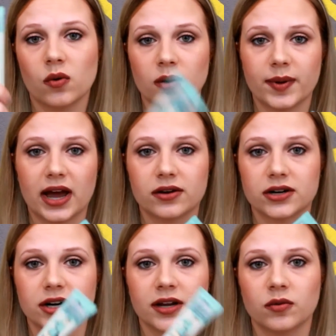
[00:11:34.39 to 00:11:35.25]
or
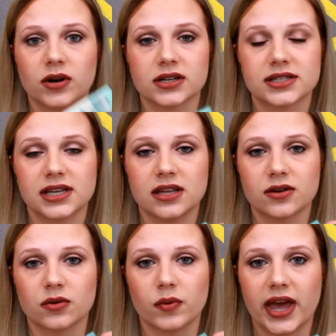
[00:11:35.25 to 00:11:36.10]
powder. It works
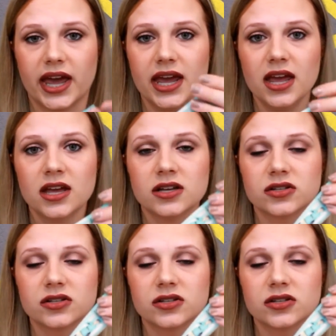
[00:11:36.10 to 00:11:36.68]
either way.